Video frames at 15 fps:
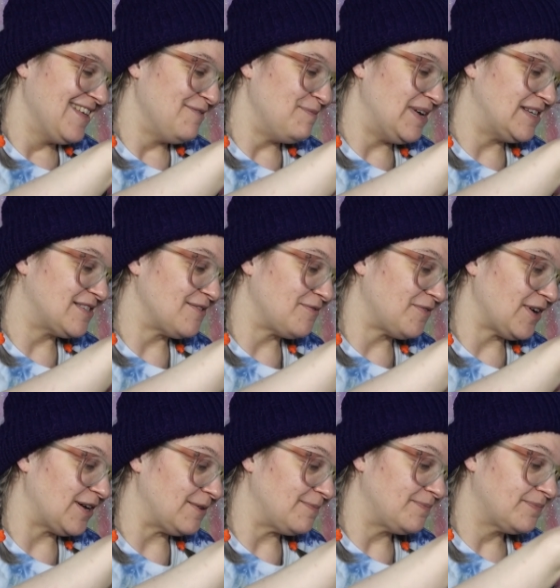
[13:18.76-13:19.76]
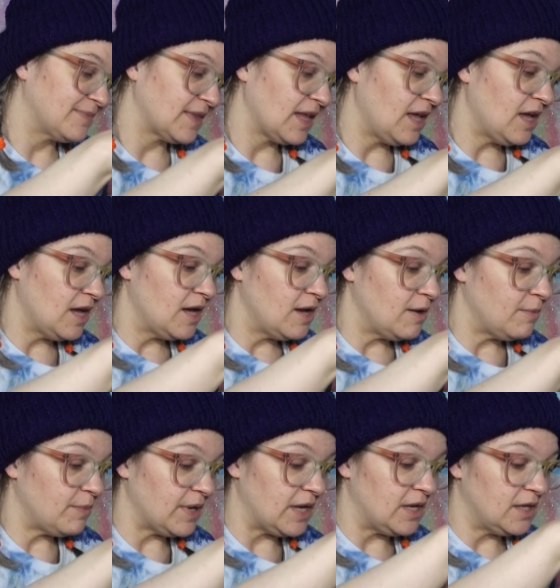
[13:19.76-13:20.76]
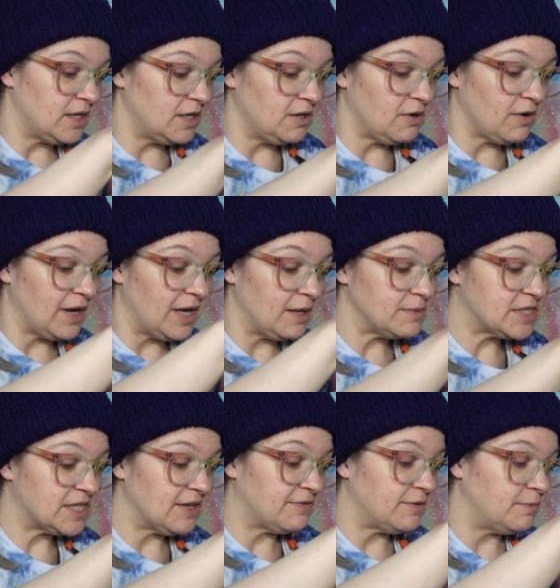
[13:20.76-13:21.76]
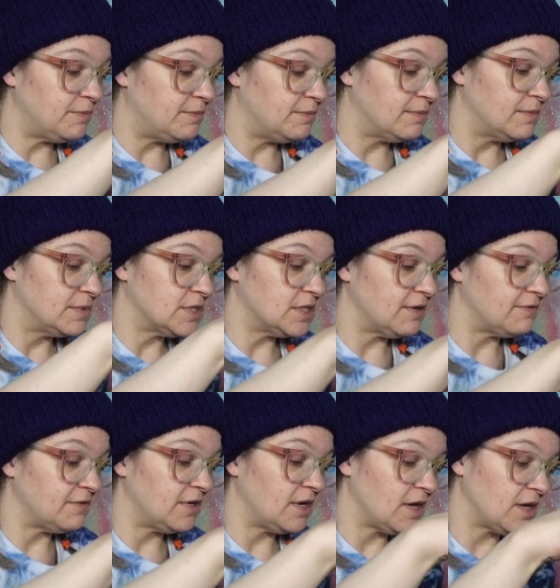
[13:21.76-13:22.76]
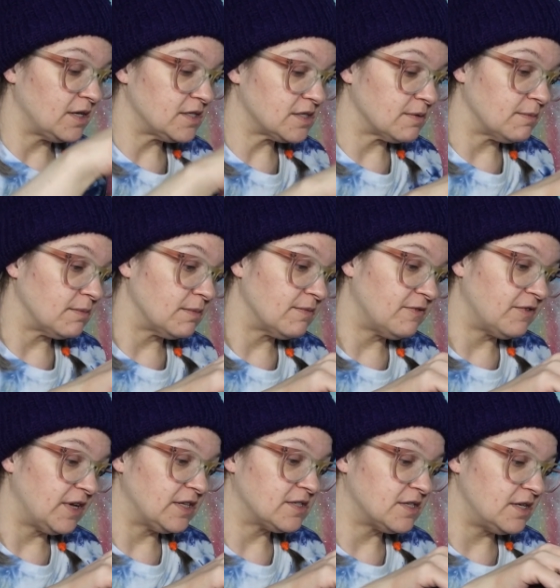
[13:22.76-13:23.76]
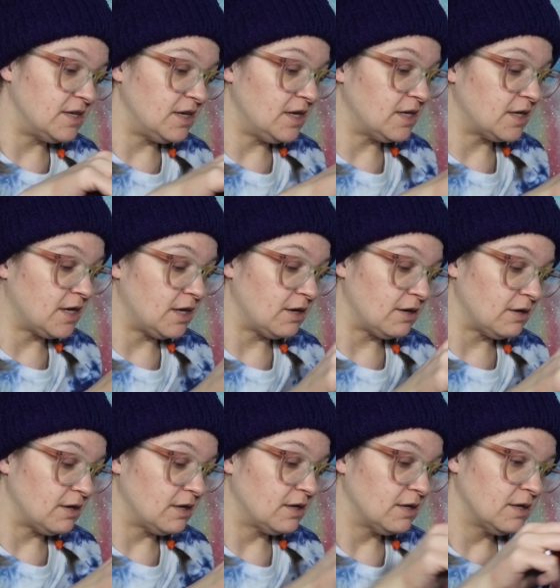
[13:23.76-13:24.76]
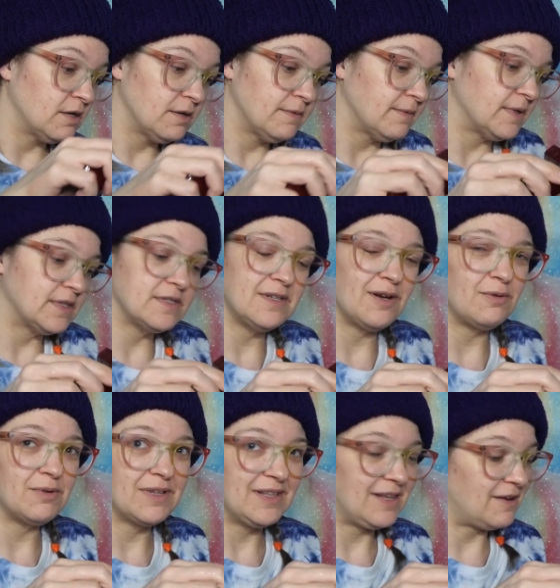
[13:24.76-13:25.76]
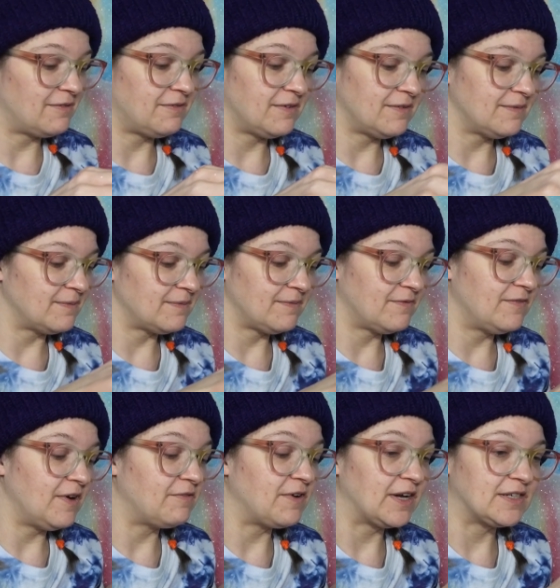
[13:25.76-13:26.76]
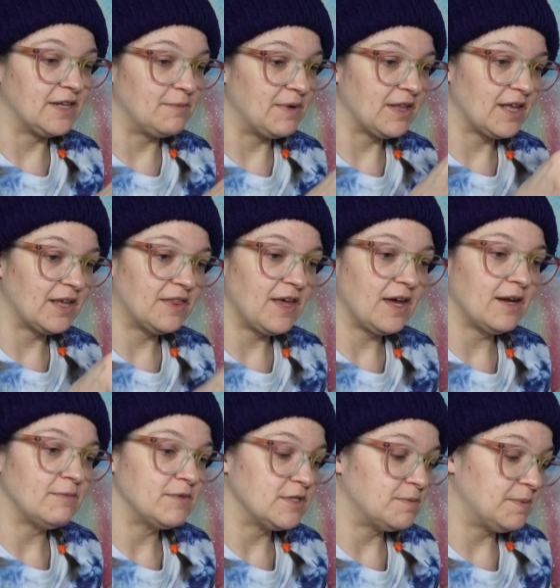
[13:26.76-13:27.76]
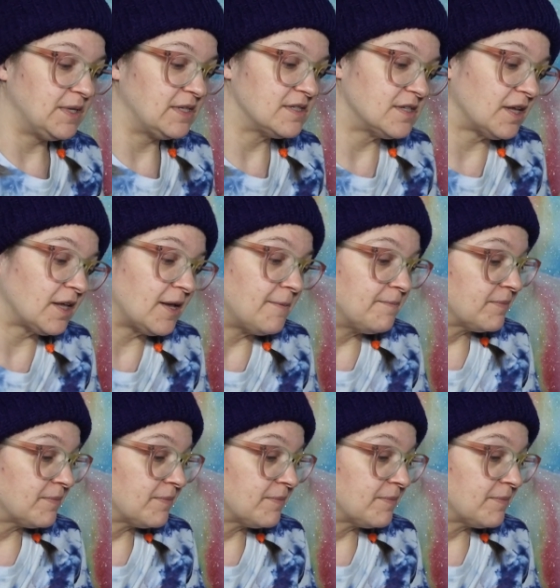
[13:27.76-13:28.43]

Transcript: Makes it fun. But, you know, I am sniffing some fancy ink here. It's not really that affecting me like that. I'm just being silly.